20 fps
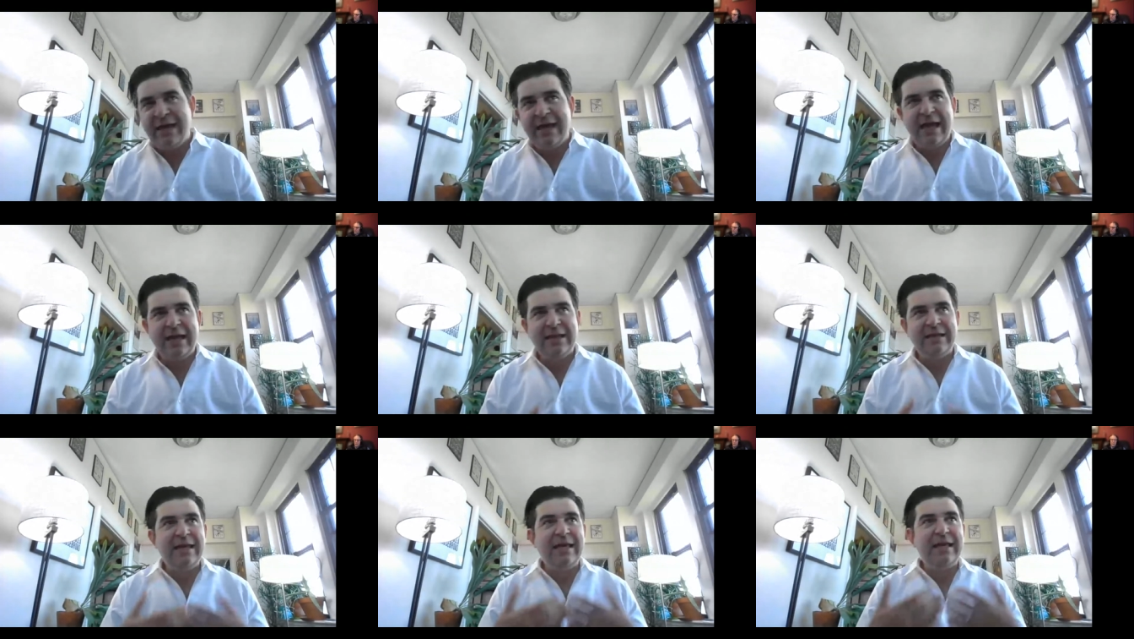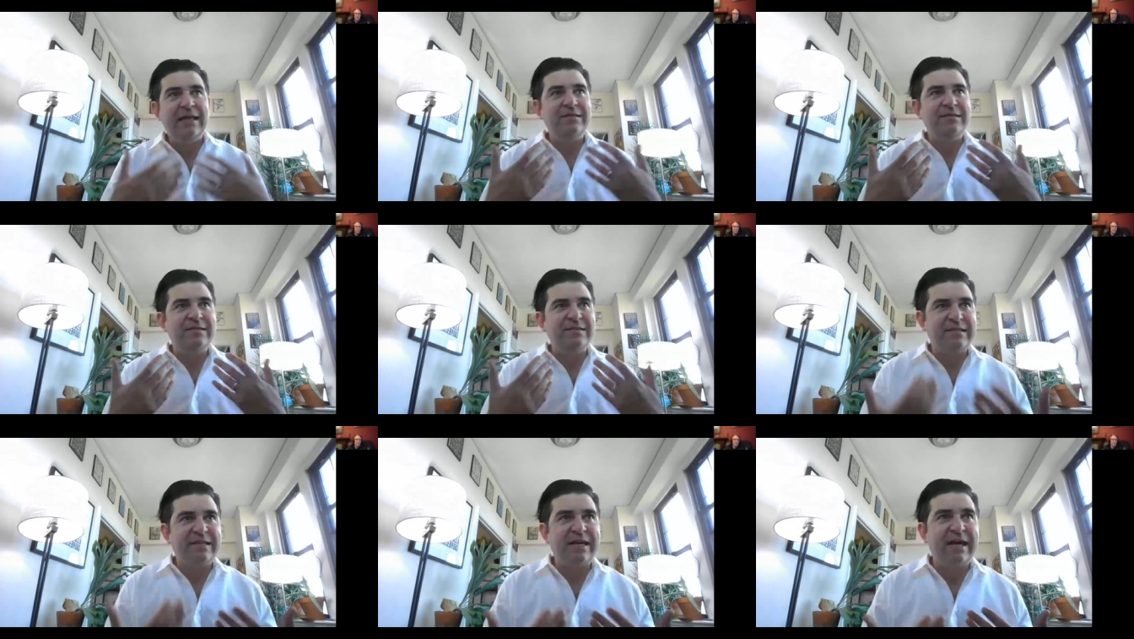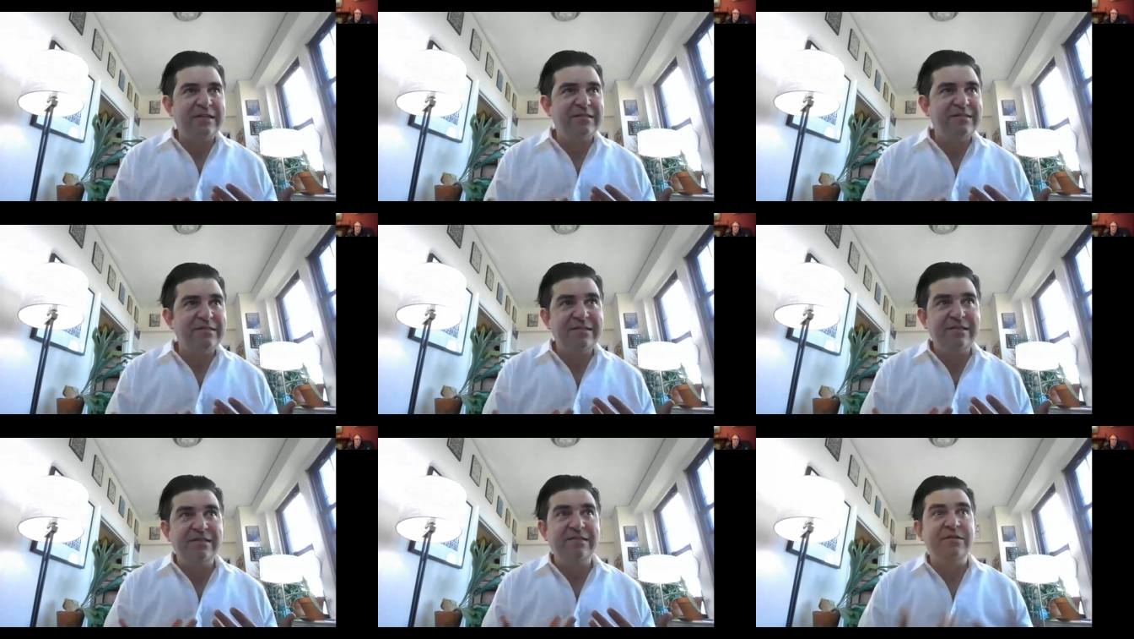And he
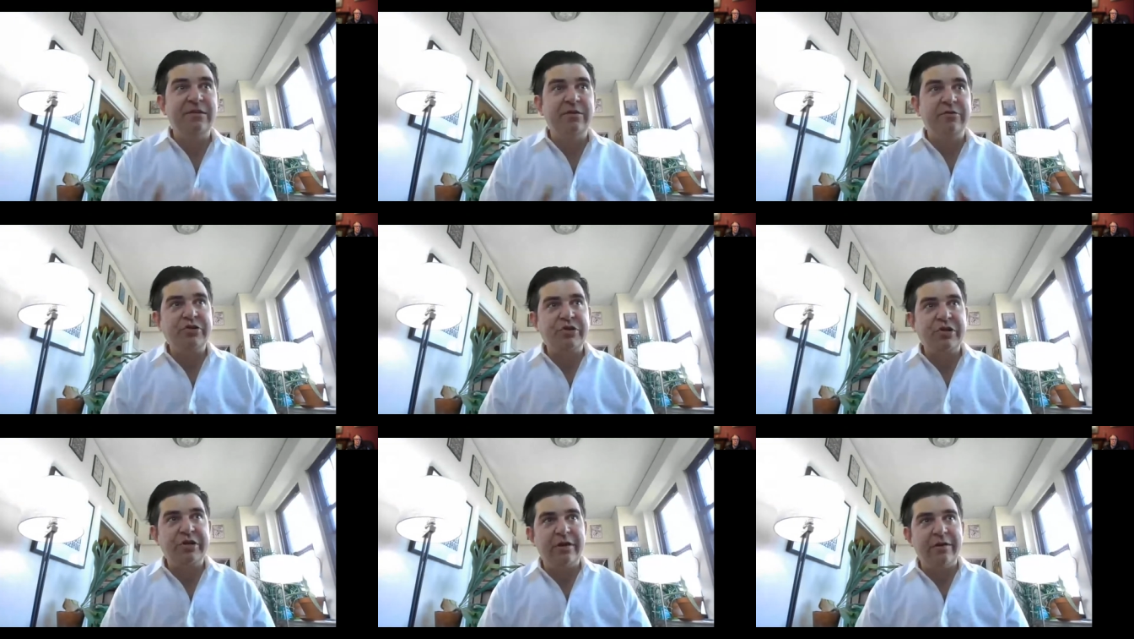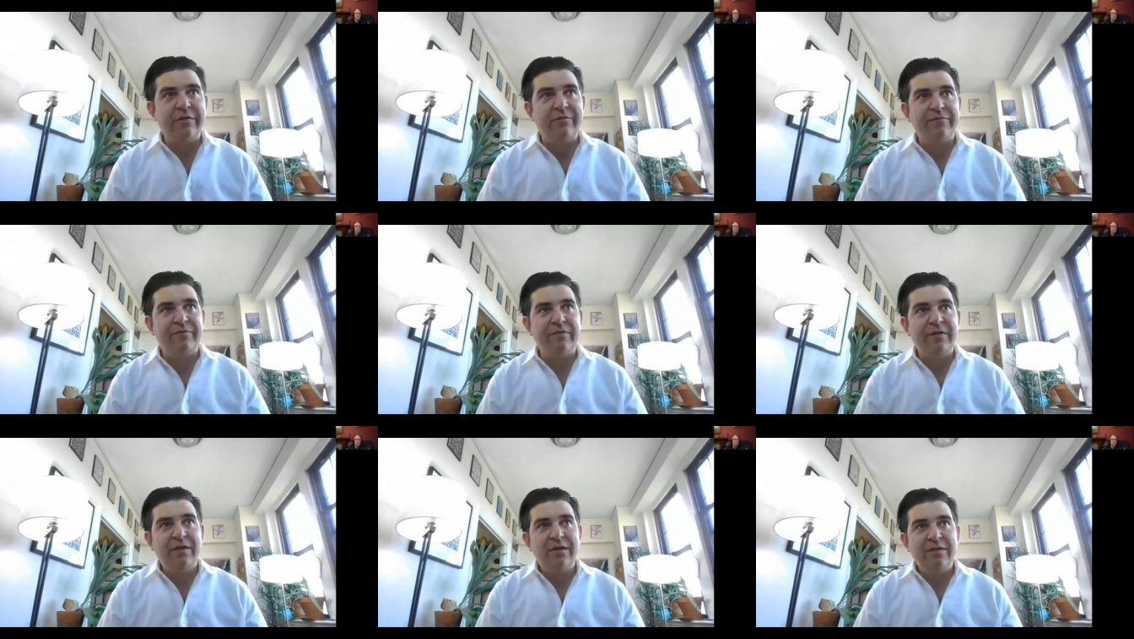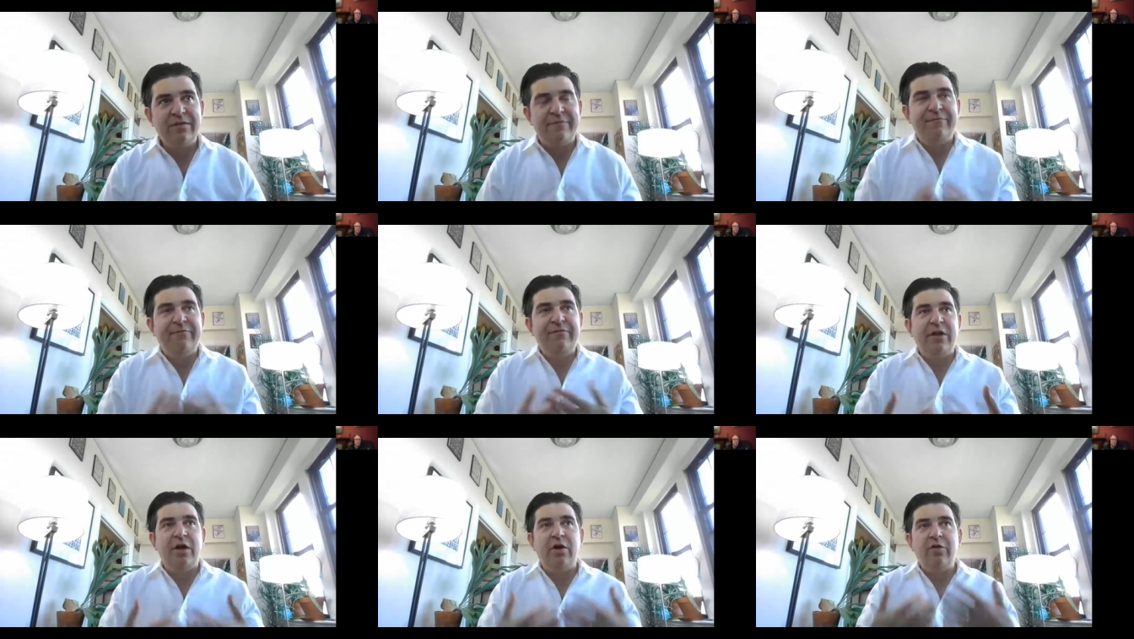discussed this notion of the
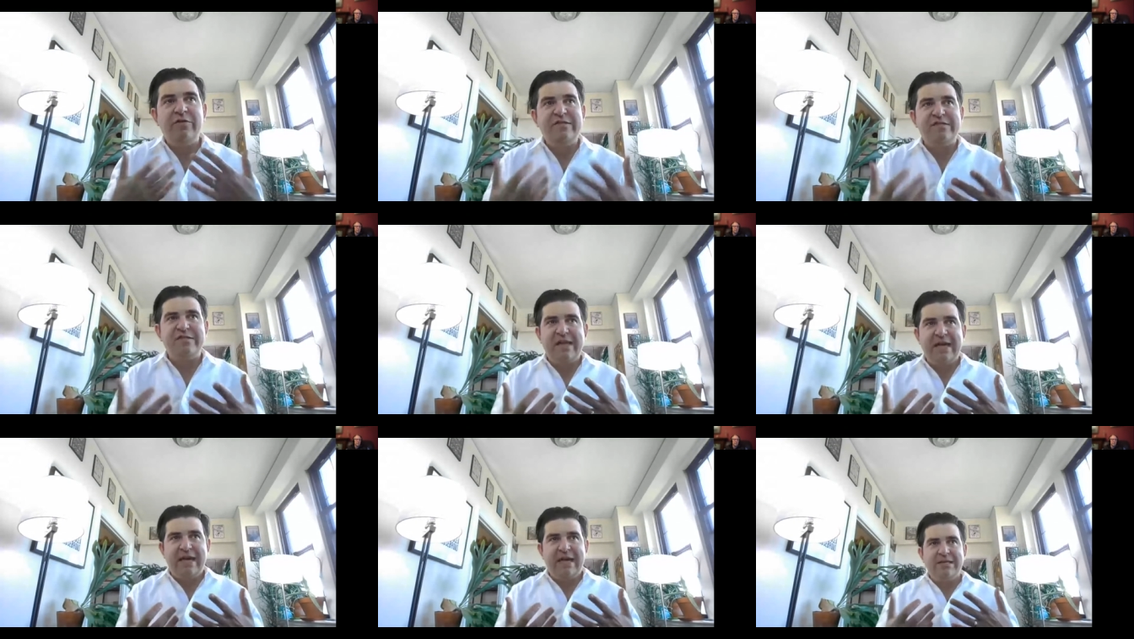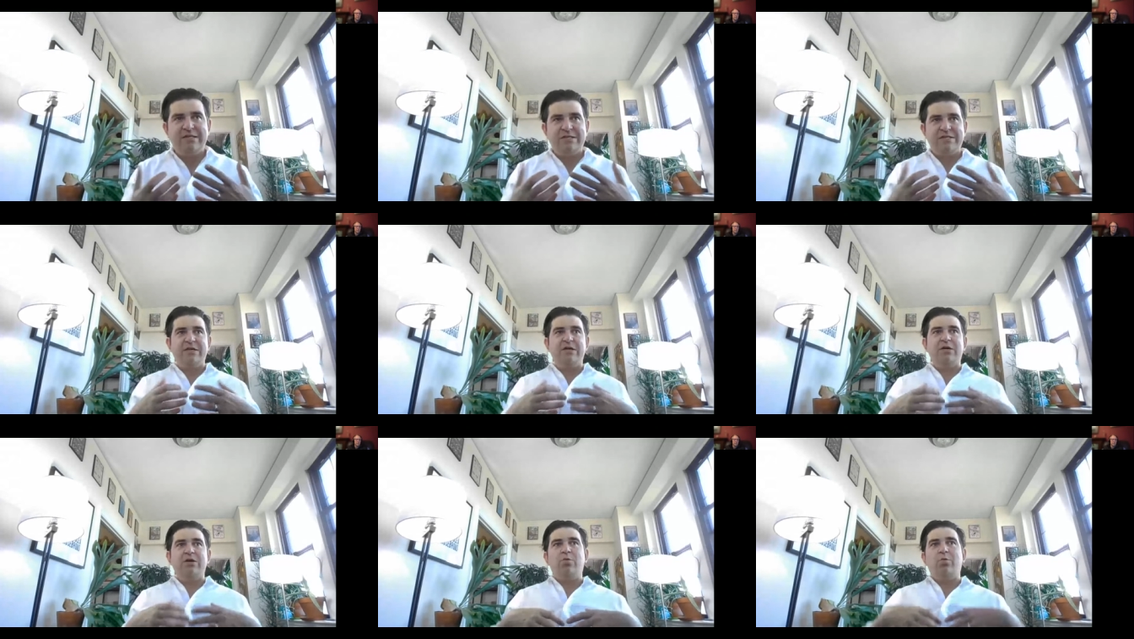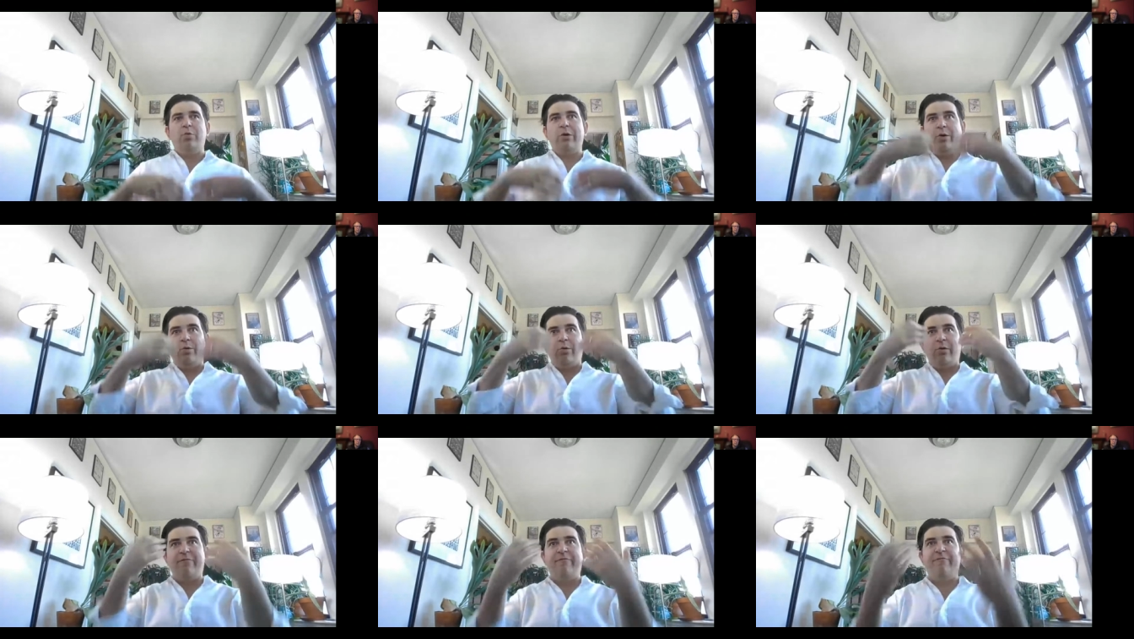flow state where
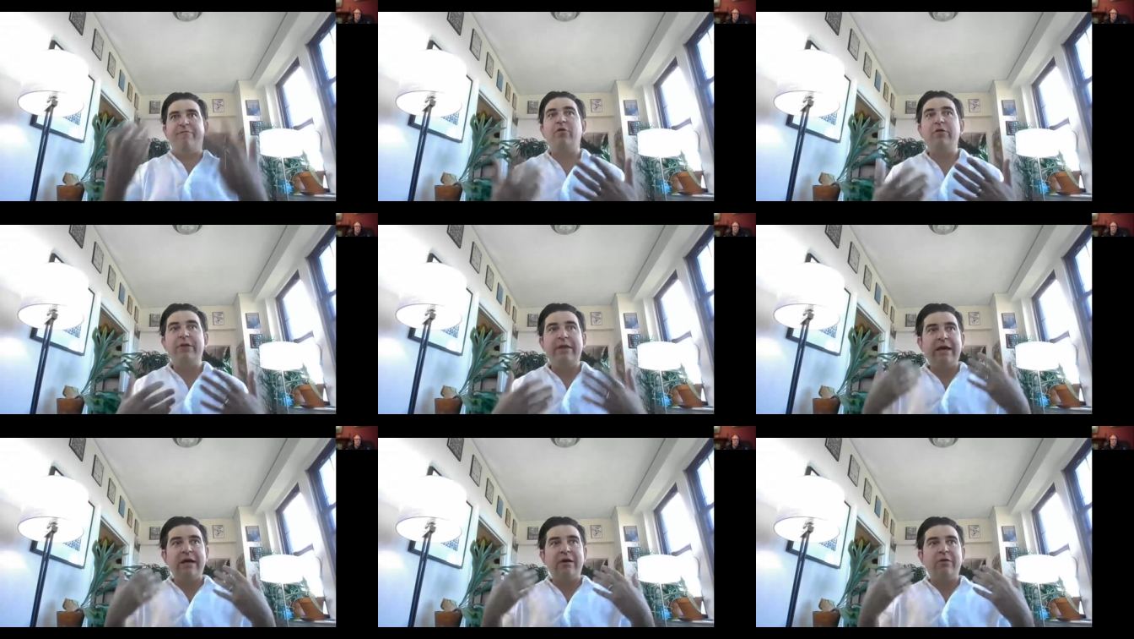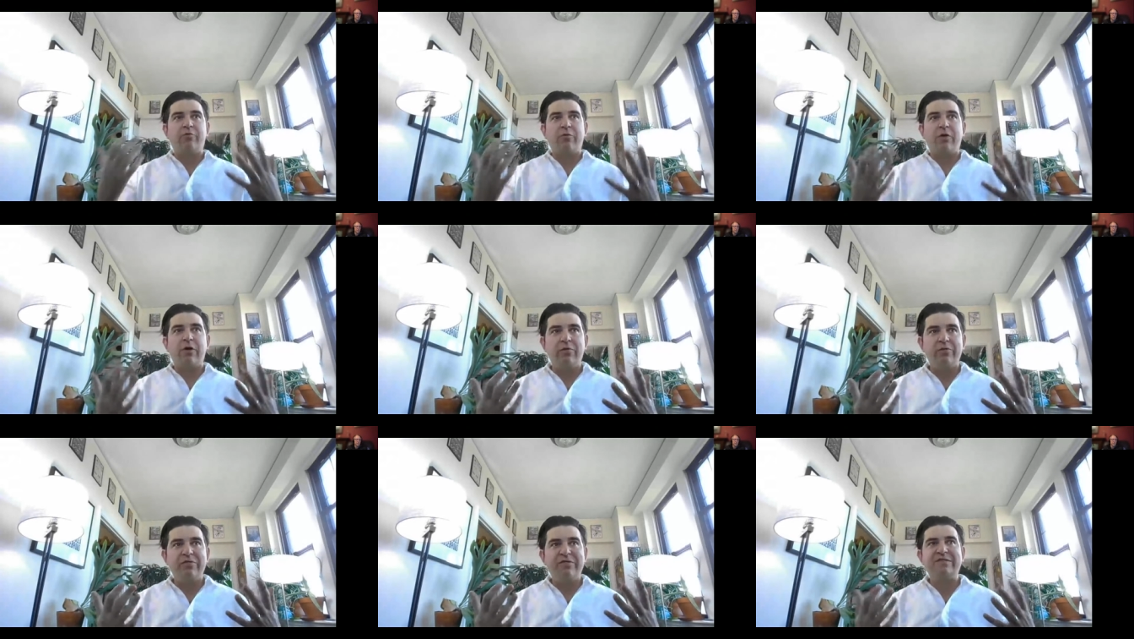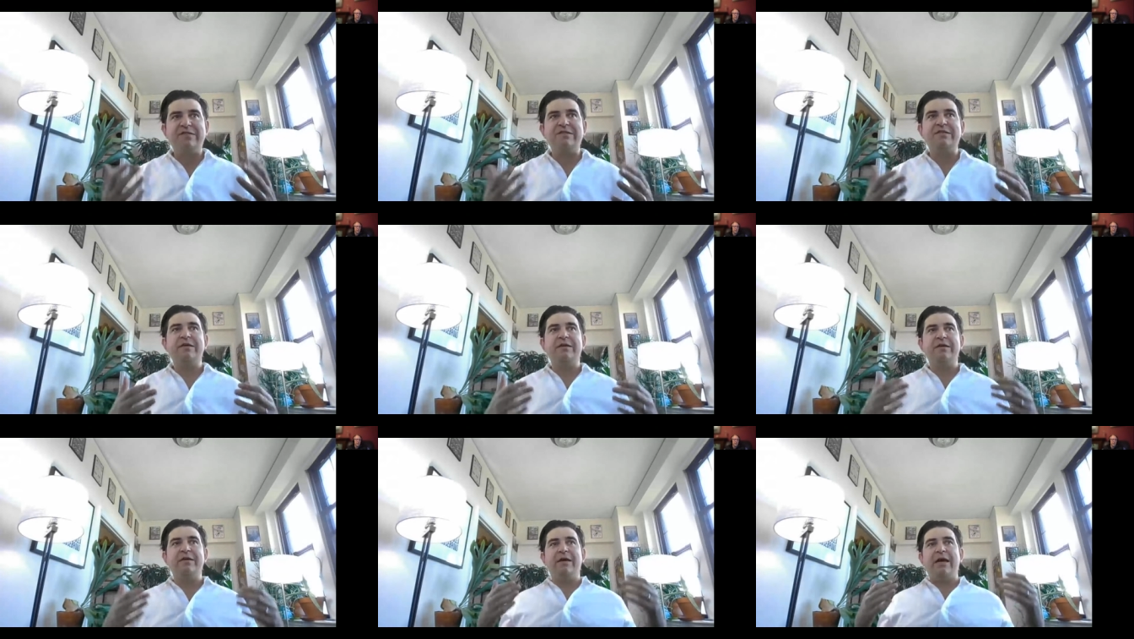you are fully engrossed